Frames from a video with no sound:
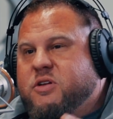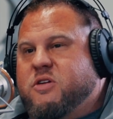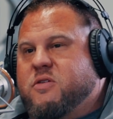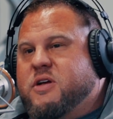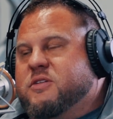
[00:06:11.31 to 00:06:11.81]
and
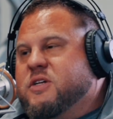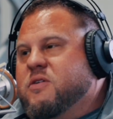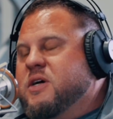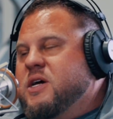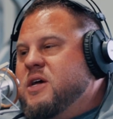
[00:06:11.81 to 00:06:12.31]
do it.
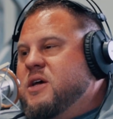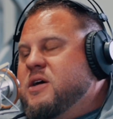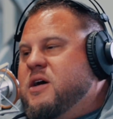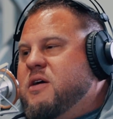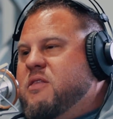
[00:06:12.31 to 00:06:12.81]
So
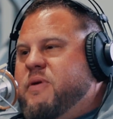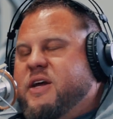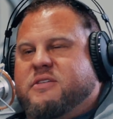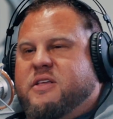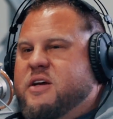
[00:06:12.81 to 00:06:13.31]
uh, the
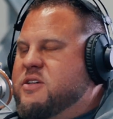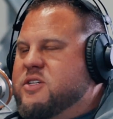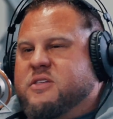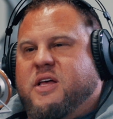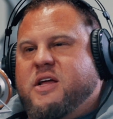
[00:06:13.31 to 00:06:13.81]
biggest thing is
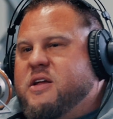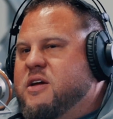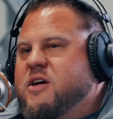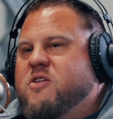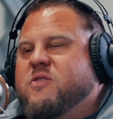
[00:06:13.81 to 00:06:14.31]
just letting it
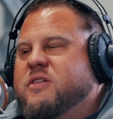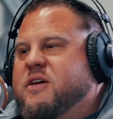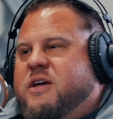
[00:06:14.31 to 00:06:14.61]
go and let,